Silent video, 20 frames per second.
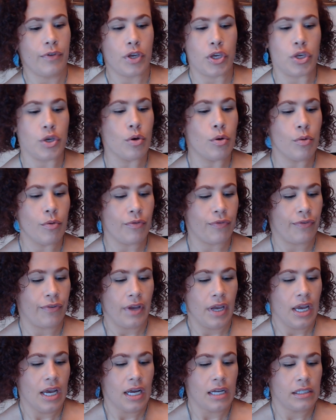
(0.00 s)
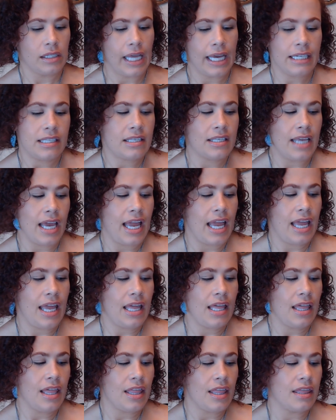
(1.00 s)
you've let's
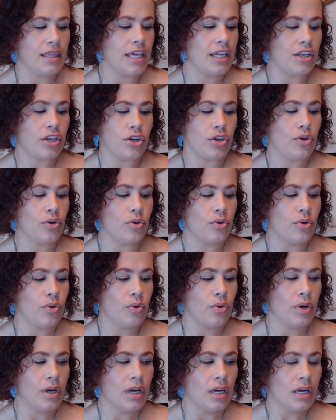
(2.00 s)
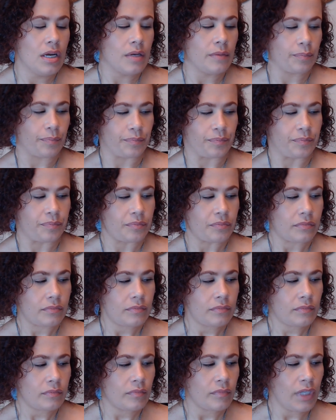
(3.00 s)
say that you
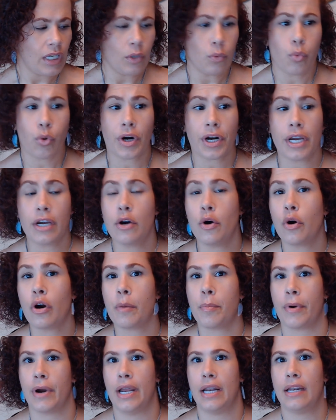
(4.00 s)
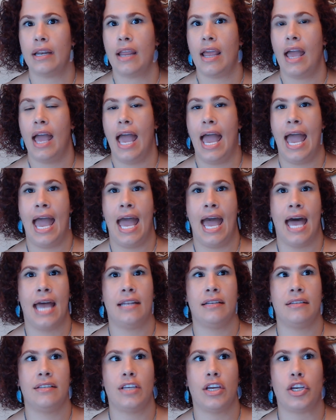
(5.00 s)
work in corporate
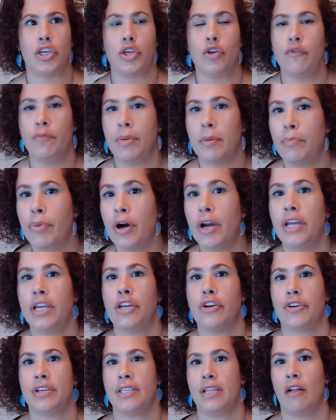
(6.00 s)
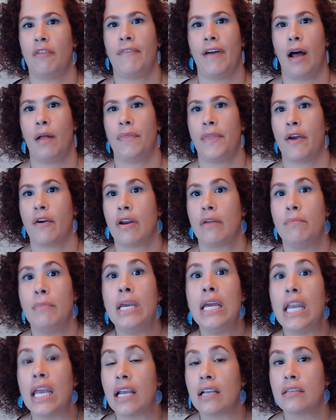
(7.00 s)
and you've been putting yourself out there in
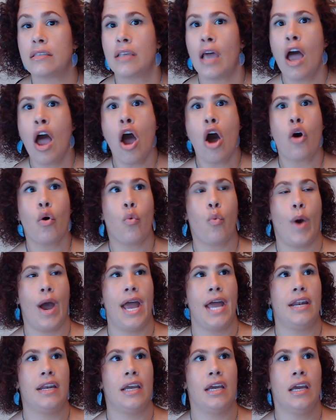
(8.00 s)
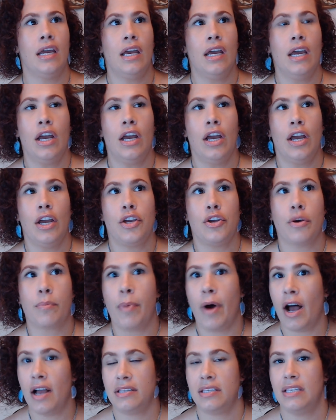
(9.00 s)
meetings when your
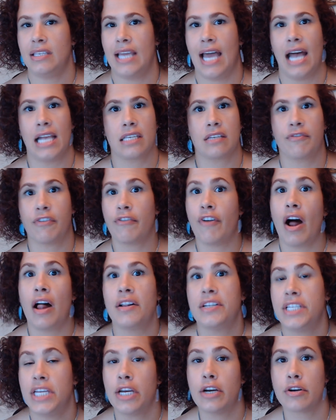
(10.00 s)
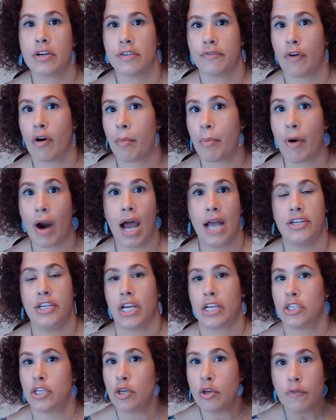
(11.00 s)
bosses ask for volunteers for a
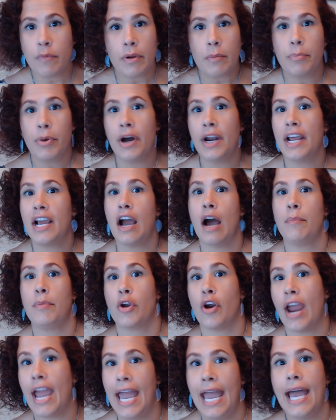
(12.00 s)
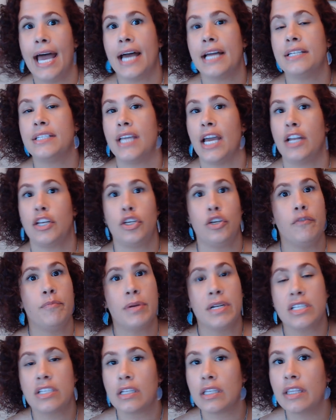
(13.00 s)
project. You've been putting up your hand and you've
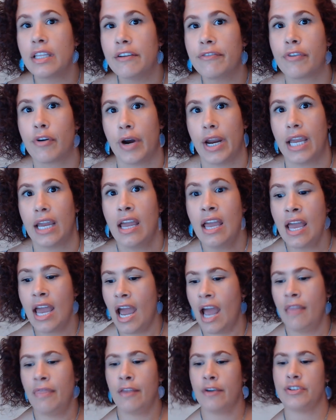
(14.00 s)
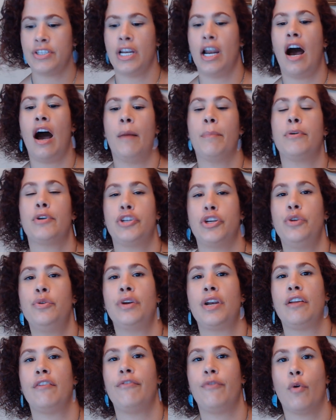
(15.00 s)
been delivering, and there's an
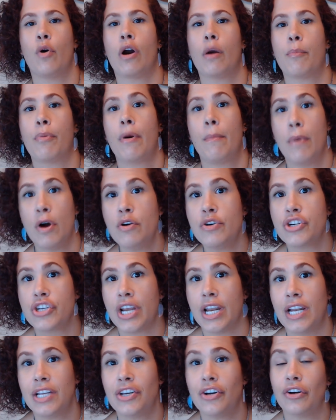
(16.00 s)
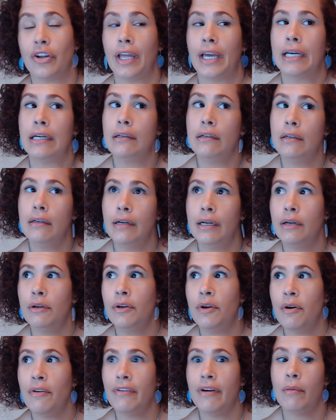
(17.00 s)
opportunity for promotion, and you're like, oh, I don't
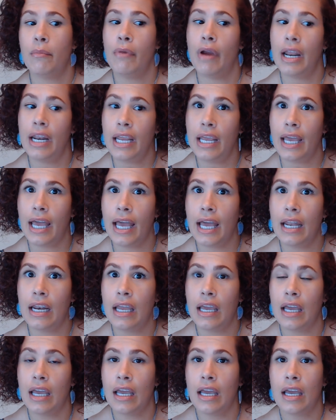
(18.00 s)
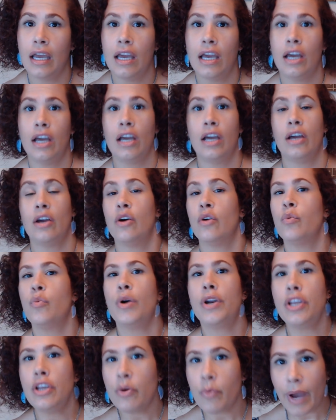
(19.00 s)
know if I'm ready yet.
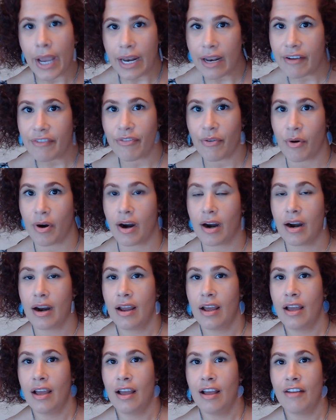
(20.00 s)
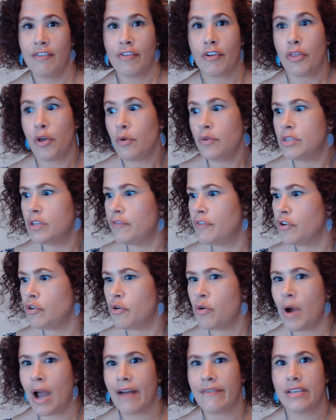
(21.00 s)
What are you waiting for? For those of you
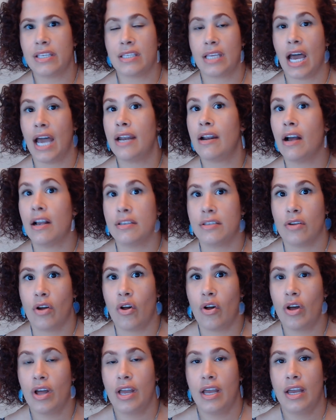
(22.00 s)
who have a side hustle,